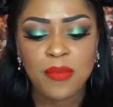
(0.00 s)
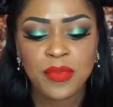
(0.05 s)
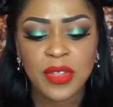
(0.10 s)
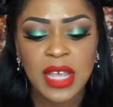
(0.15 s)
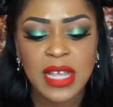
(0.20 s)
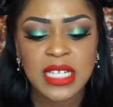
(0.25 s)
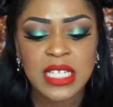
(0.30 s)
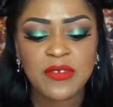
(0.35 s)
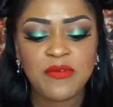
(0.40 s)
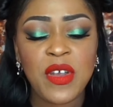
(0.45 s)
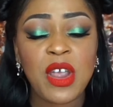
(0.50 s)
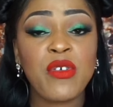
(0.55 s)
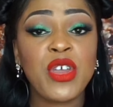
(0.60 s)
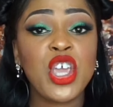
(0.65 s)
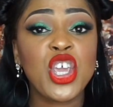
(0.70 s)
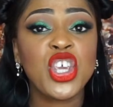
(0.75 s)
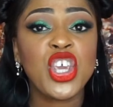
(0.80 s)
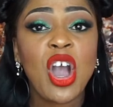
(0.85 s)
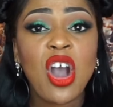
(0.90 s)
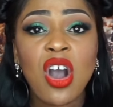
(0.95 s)
It's very
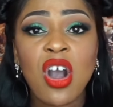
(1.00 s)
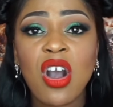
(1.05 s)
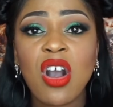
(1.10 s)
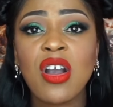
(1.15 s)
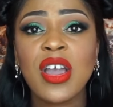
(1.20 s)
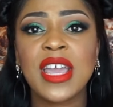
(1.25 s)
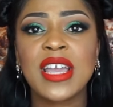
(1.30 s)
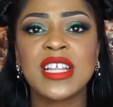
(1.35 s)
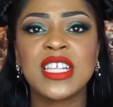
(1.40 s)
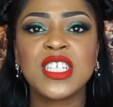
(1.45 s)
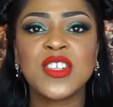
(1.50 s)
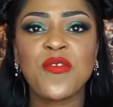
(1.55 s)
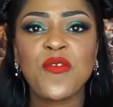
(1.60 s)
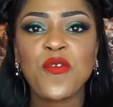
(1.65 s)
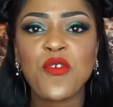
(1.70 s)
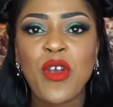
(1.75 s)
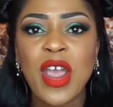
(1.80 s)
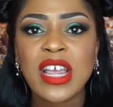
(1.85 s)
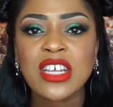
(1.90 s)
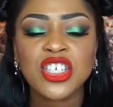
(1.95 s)
young, it's
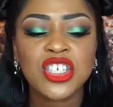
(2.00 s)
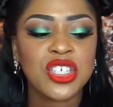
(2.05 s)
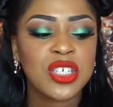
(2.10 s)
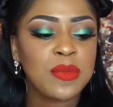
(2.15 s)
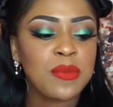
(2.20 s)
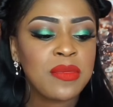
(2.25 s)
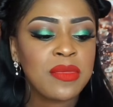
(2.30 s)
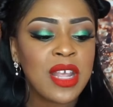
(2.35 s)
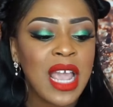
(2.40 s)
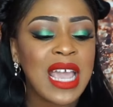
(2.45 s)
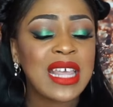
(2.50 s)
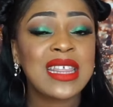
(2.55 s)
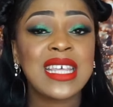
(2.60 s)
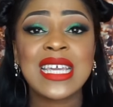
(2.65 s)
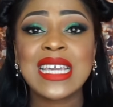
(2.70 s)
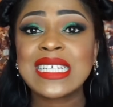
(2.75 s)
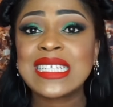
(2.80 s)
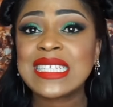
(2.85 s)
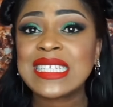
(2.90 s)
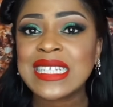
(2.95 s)
fresh. I
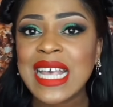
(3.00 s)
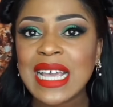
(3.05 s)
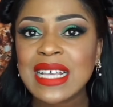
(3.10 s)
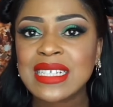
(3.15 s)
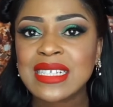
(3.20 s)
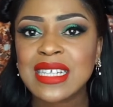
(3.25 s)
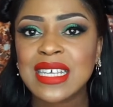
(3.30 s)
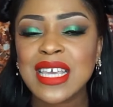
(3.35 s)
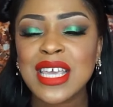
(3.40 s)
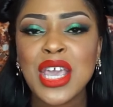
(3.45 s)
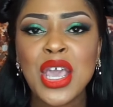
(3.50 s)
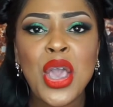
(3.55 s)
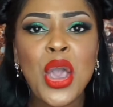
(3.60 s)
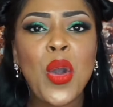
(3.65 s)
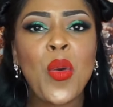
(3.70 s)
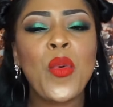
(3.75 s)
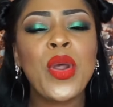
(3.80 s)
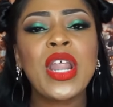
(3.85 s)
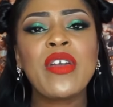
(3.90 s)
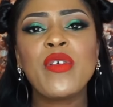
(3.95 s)
think it's sexy.
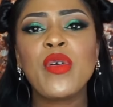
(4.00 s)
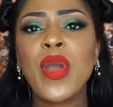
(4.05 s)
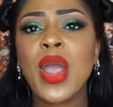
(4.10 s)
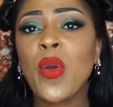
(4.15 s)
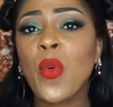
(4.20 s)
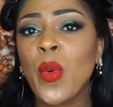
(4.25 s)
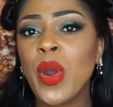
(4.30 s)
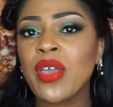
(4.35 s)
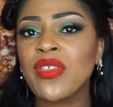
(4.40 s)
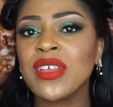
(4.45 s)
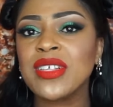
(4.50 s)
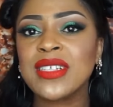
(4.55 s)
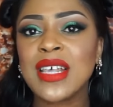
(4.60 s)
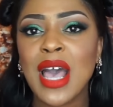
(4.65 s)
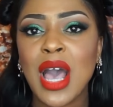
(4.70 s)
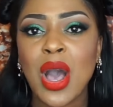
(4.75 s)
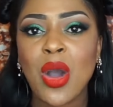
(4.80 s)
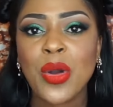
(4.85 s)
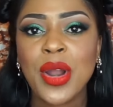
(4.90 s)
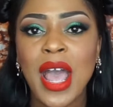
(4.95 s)
Whenever I wear this
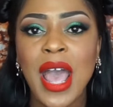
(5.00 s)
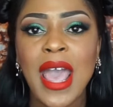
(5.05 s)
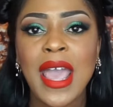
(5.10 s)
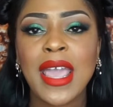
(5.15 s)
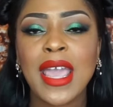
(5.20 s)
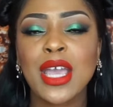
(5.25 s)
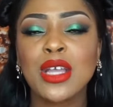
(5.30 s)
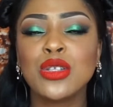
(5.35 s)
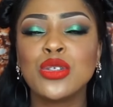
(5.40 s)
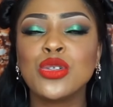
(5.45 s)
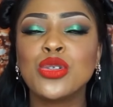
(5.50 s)
out, I get